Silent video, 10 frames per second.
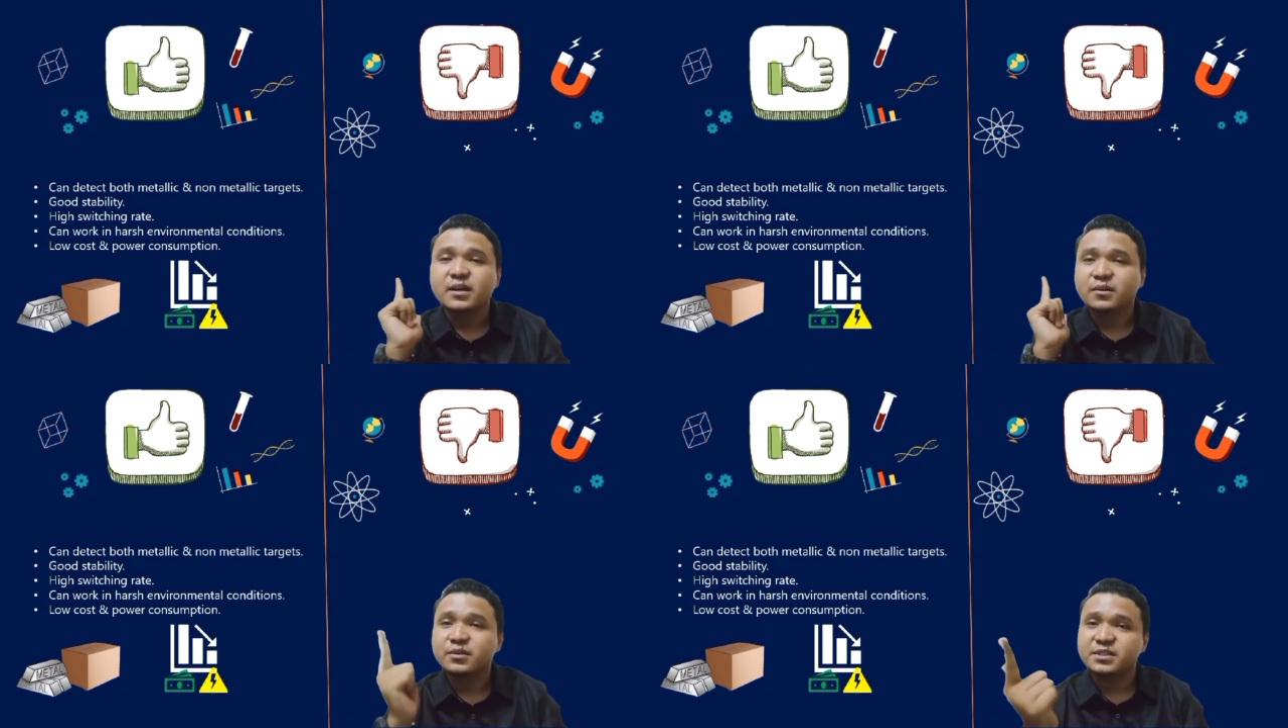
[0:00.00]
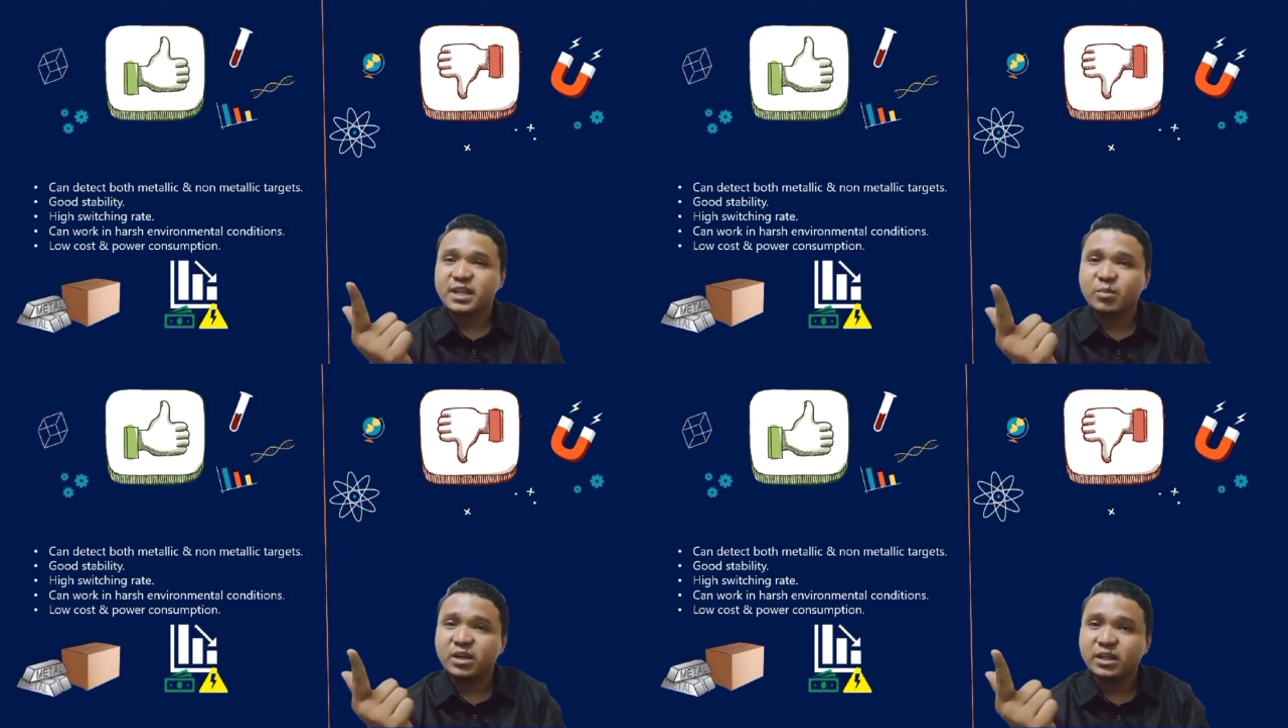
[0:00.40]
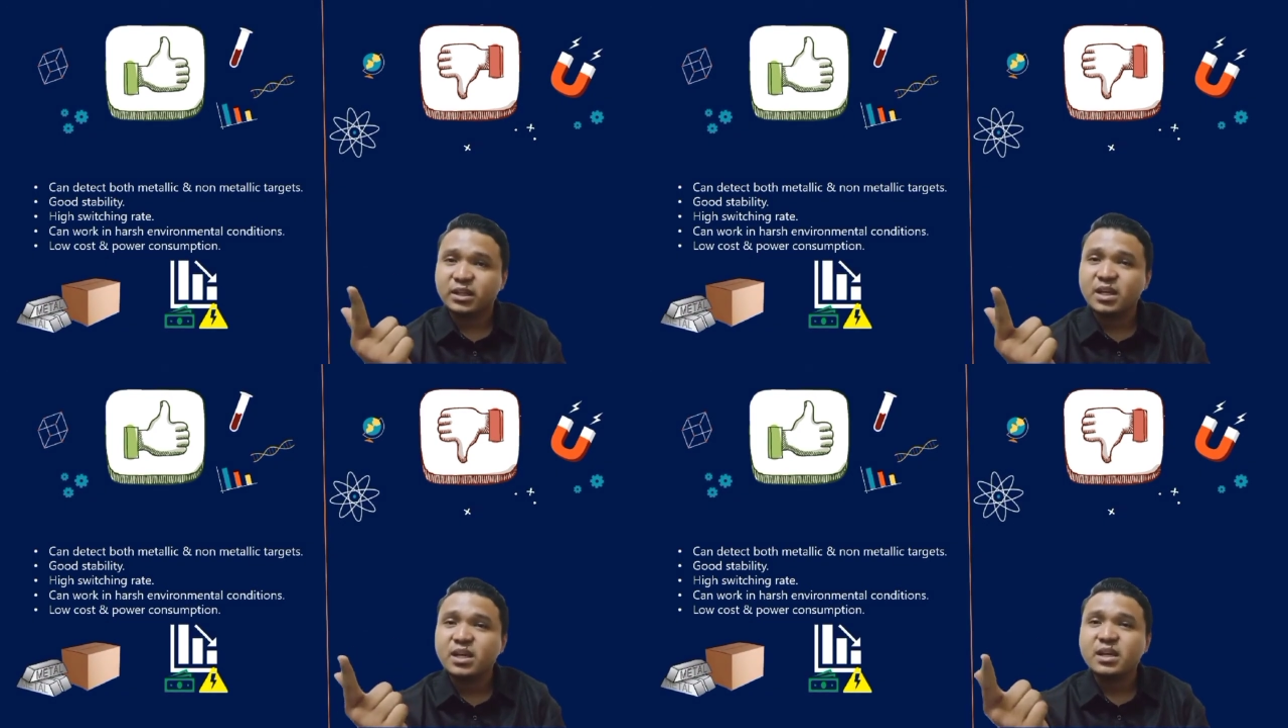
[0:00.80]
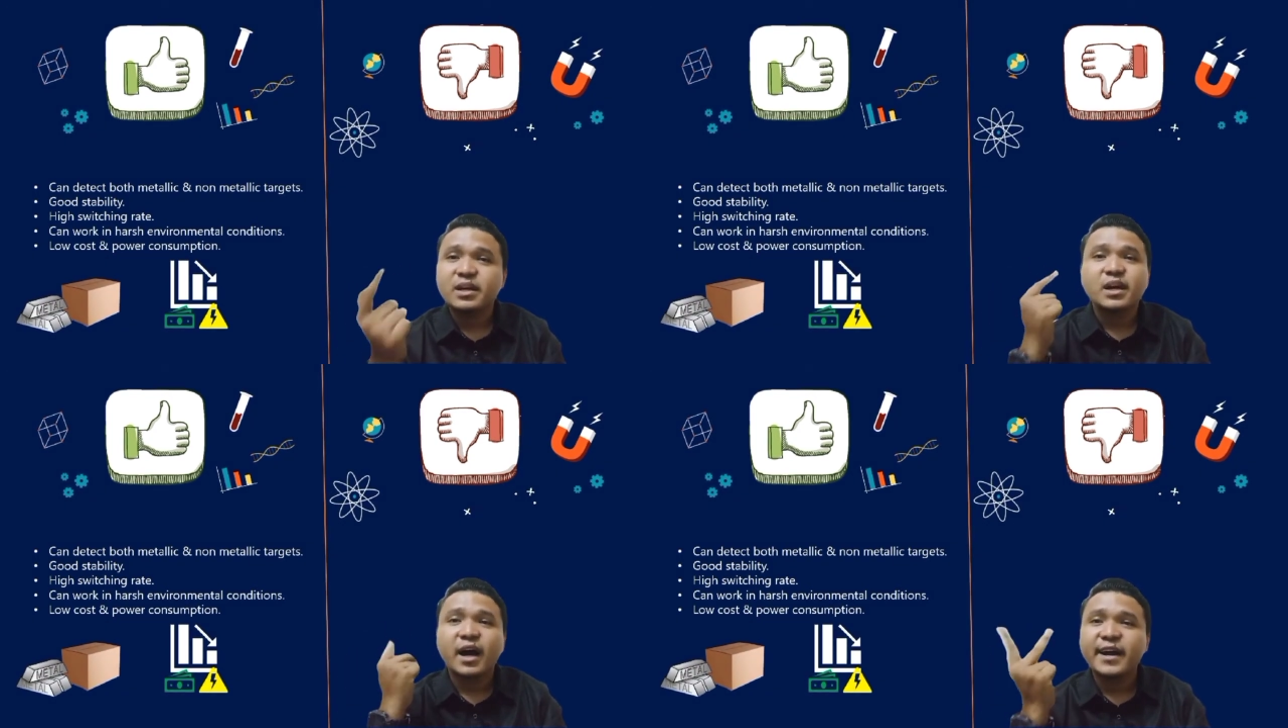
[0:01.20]
good stability,
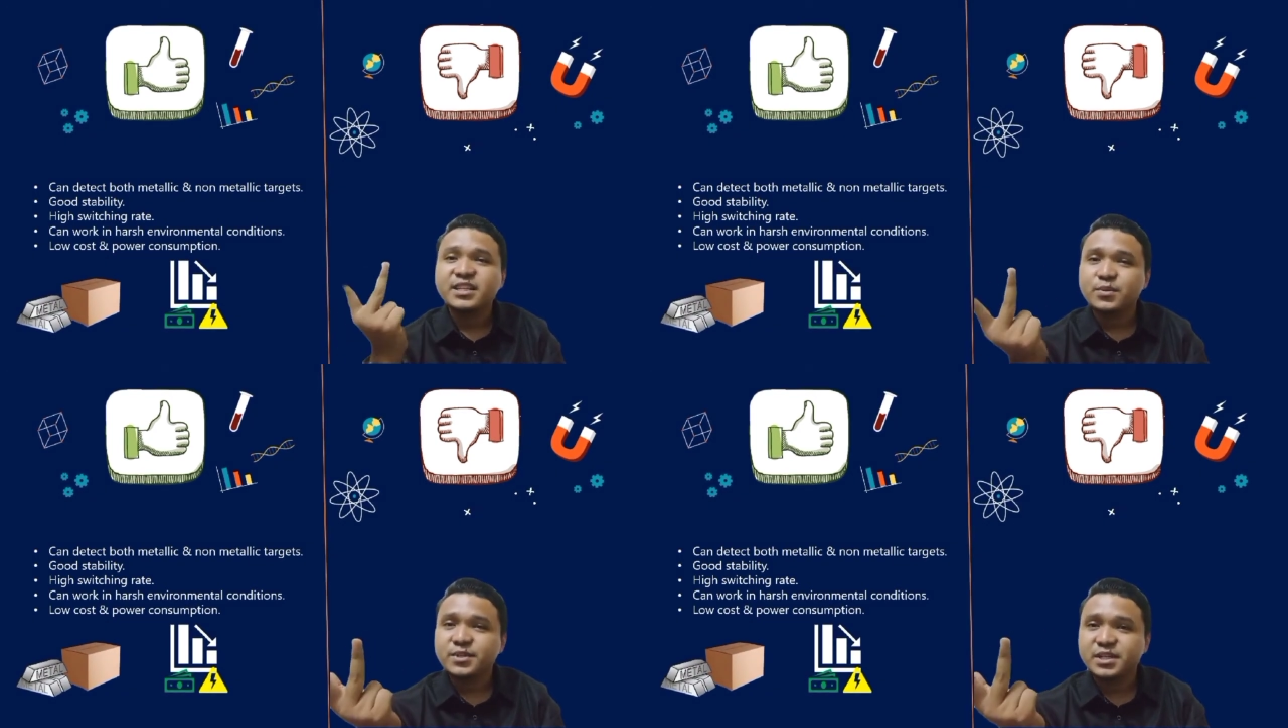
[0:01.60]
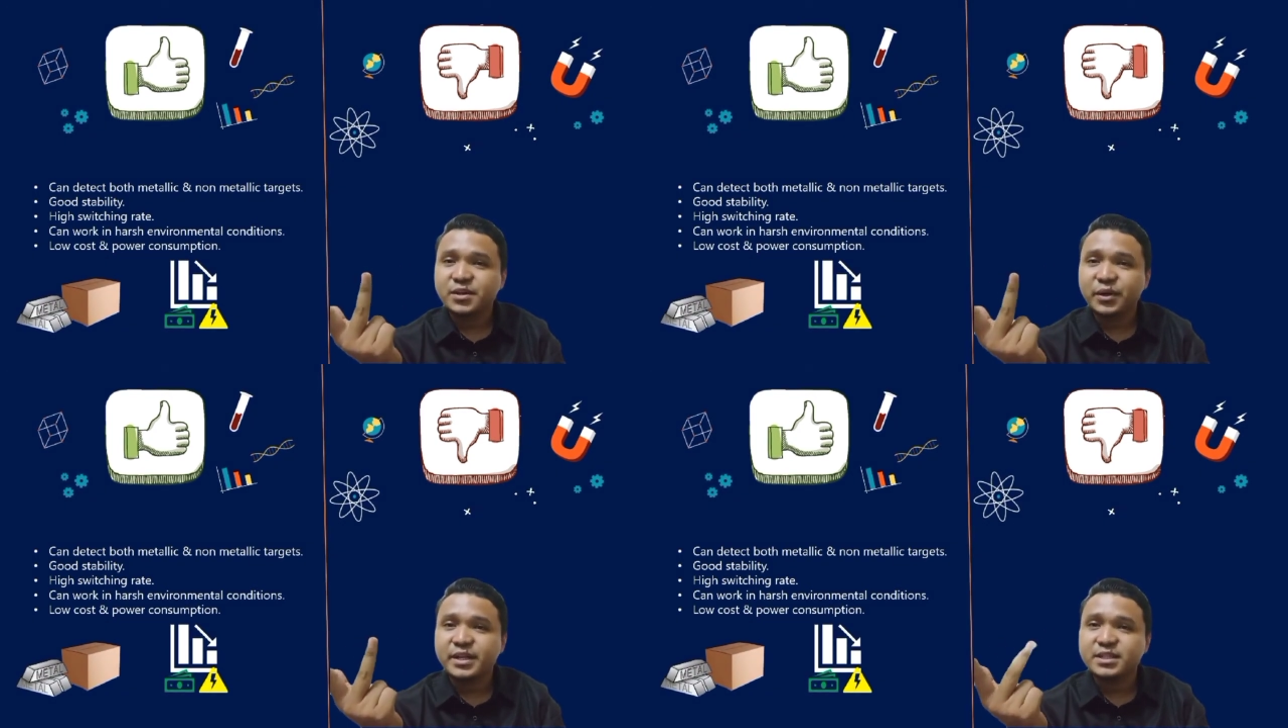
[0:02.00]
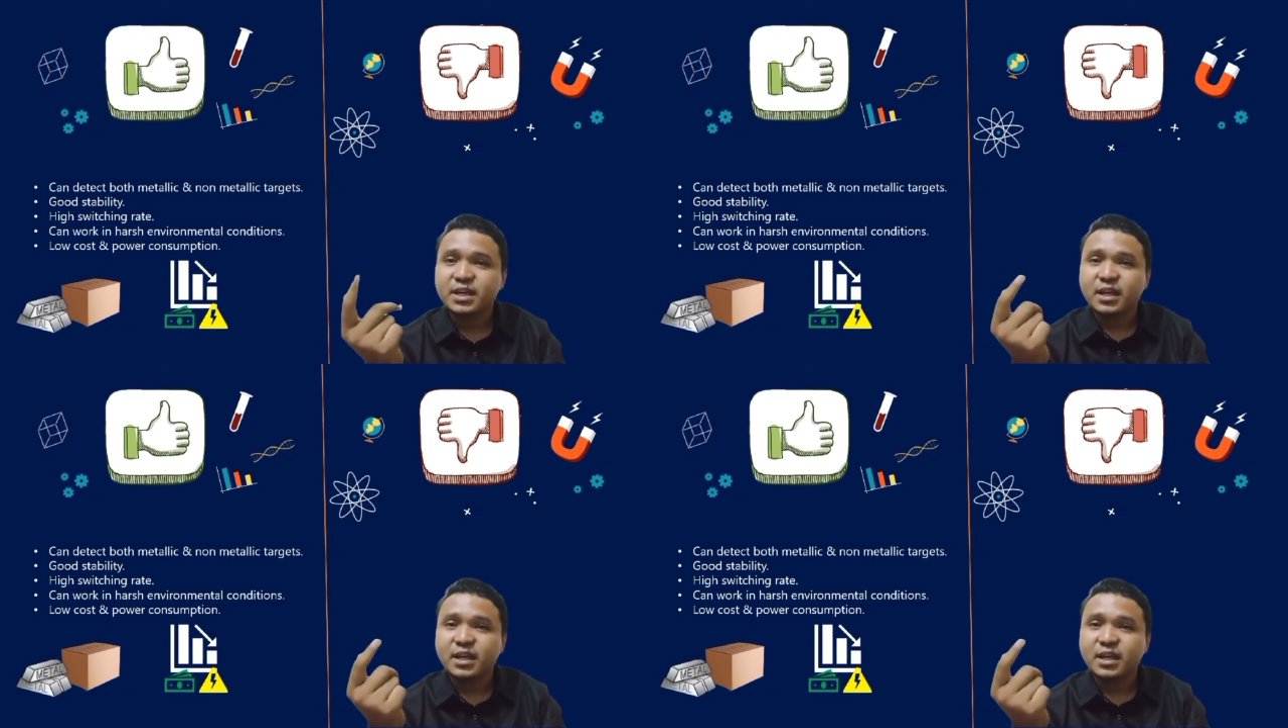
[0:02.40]
high switching rates,